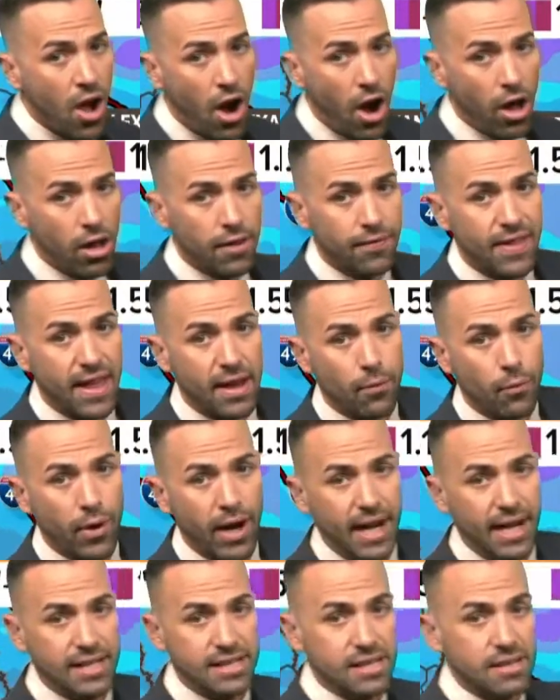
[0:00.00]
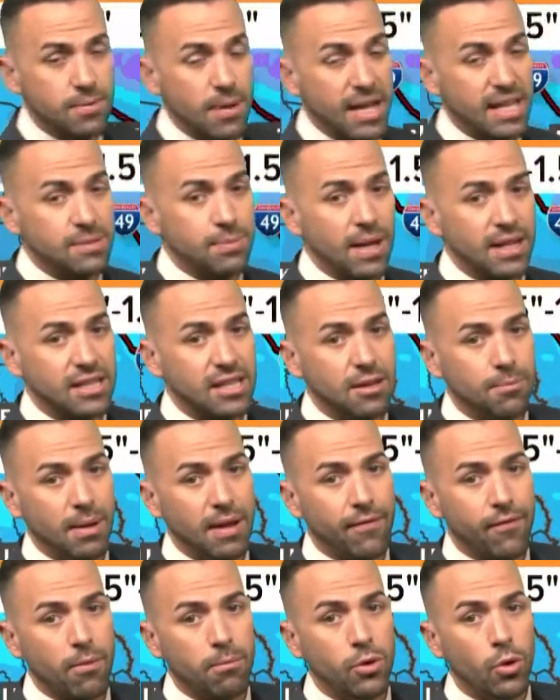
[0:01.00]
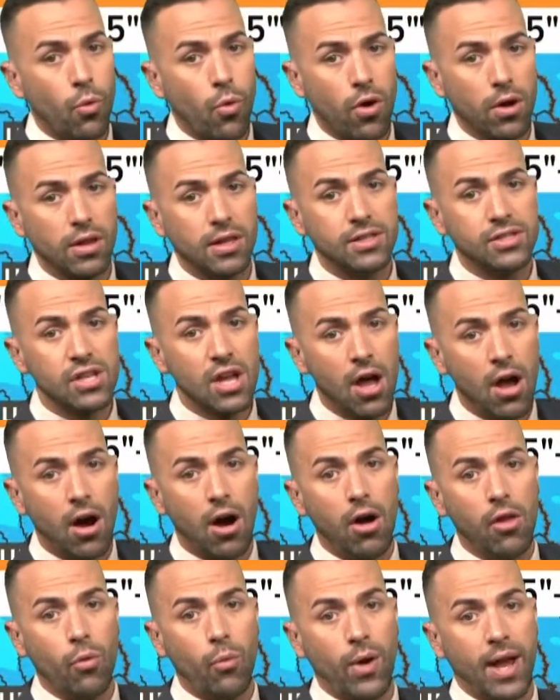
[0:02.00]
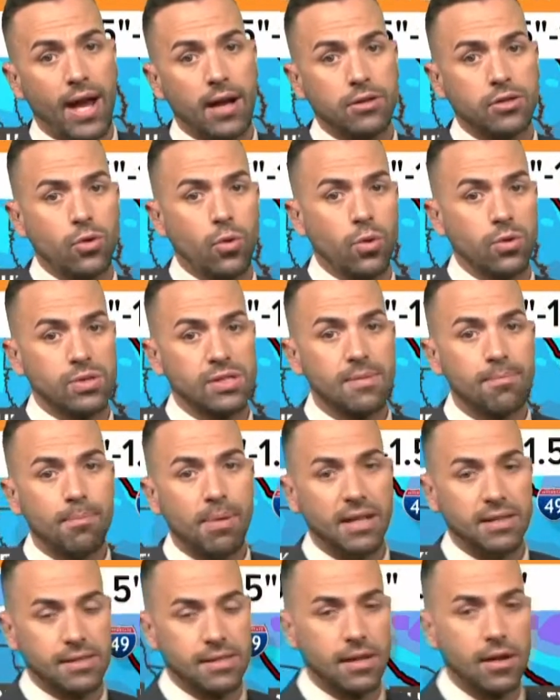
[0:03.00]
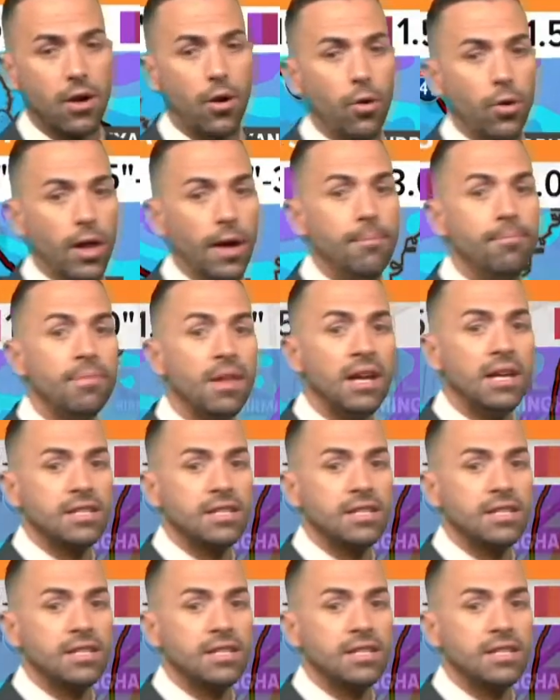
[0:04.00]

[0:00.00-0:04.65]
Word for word: All of that rain is expected to be from New Orleans all the way out towards Pensacola.